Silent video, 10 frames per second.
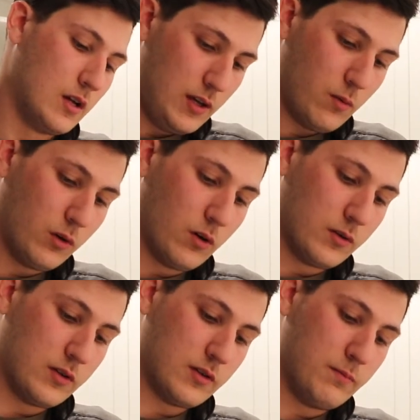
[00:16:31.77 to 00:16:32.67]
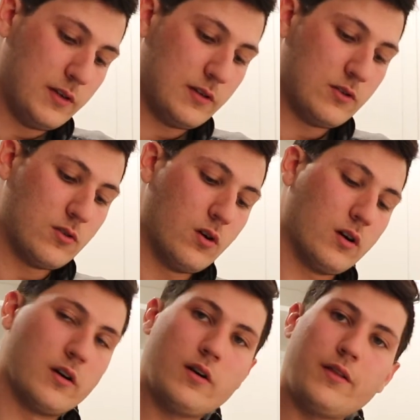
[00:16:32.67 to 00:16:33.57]
Yeah, we'll go into some business talk
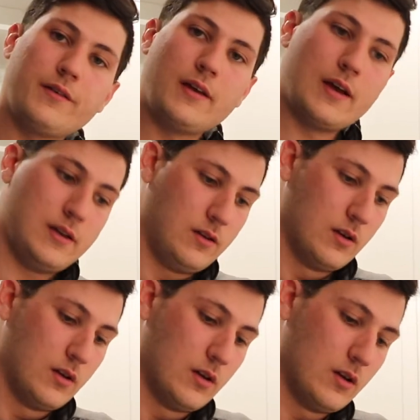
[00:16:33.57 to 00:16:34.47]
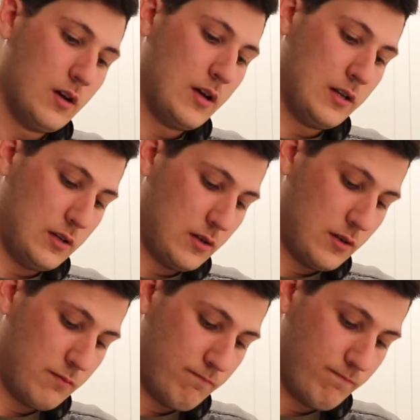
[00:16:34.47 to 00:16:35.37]
on another day, and
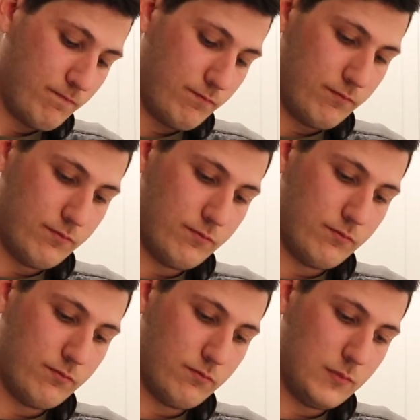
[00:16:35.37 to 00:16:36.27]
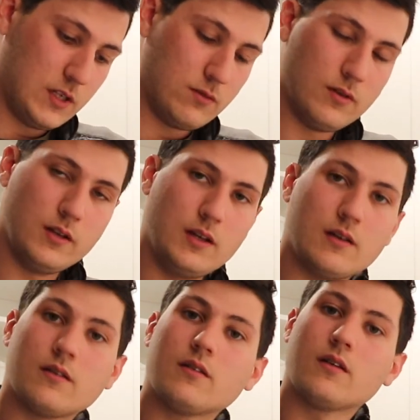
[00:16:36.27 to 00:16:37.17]
that's really
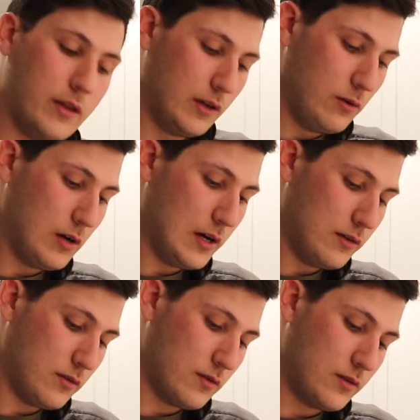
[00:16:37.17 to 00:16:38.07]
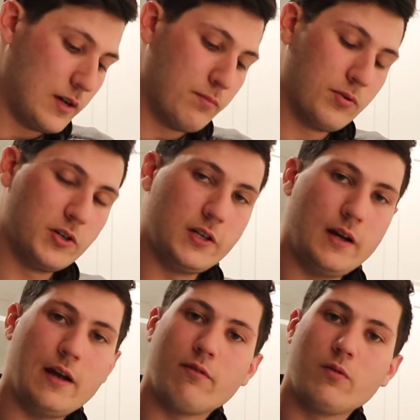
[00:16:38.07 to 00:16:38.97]
it. Thank you guys. I
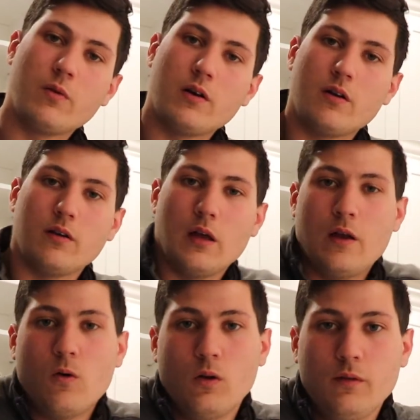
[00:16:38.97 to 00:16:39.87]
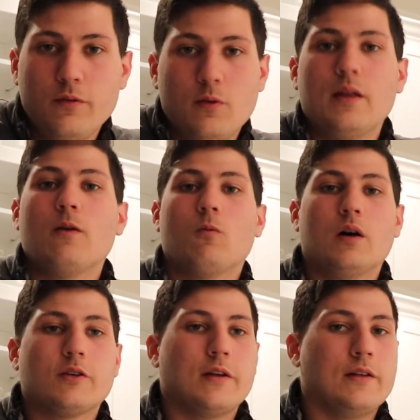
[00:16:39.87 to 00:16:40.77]
appreciate everyone and all of you that
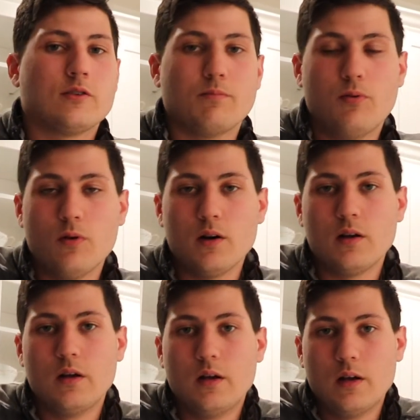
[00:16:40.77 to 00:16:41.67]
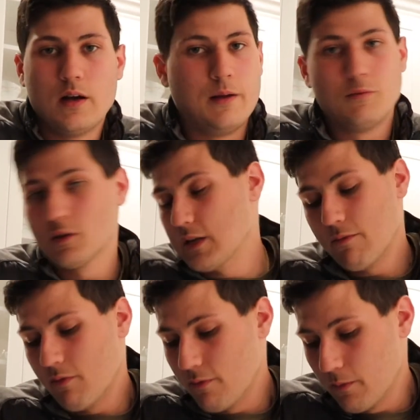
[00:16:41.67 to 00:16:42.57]
watch and support. I'm just
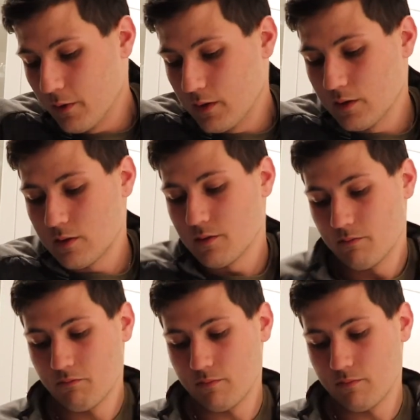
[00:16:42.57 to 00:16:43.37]
having fun with this.